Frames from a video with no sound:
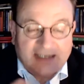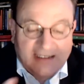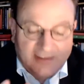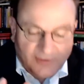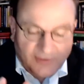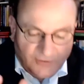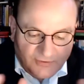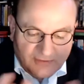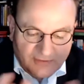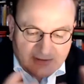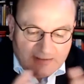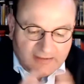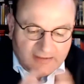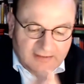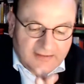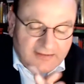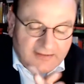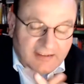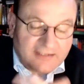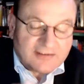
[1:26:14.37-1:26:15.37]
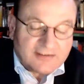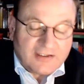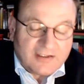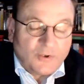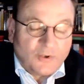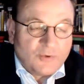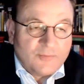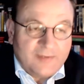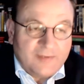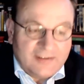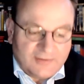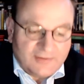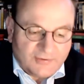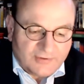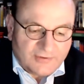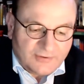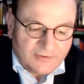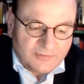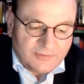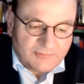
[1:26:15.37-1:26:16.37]
I know there's a long way to
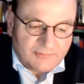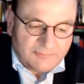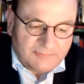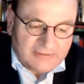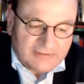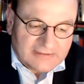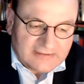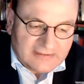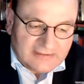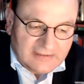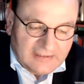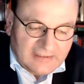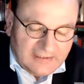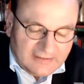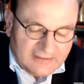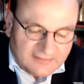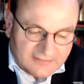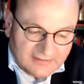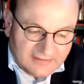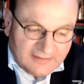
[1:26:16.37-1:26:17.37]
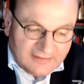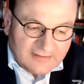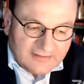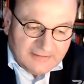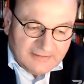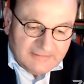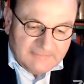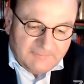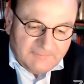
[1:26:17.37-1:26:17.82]
go, but I think